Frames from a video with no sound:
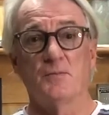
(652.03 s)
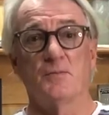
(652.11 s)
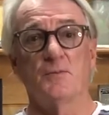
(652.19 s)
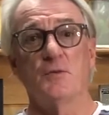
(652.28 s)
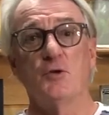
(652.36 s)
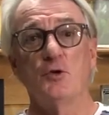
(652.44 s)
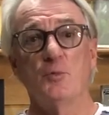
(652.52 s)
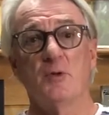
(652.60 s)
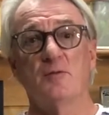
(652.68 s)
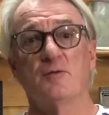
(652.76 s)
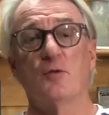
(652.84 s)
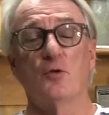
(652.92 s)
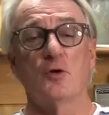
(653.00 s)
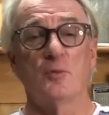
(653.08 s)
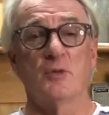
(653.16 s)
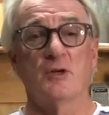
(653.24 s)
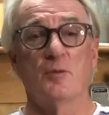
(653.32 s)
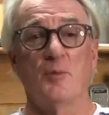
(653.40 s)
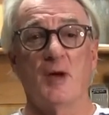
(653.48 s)
human form
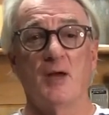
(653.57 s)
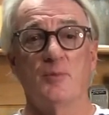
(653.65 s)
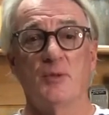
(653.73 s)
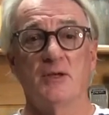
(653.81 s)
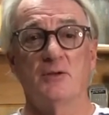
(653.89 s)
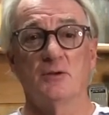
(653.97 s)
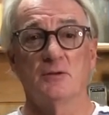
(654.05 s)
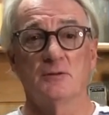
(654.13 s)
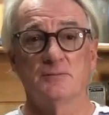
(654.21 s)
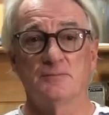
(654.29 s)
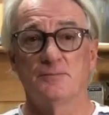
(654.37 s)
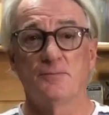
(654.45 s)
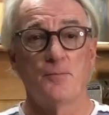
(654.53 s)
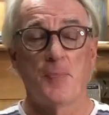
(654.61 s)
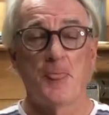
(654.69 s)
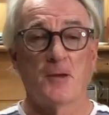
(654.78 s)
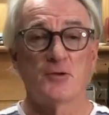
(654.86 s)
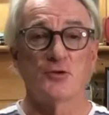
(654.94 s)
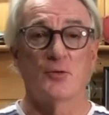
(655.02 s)
in a bipedal
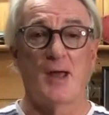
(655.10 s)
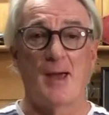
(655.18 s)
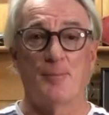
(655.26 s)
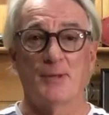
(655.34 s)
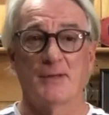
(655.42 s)
trap,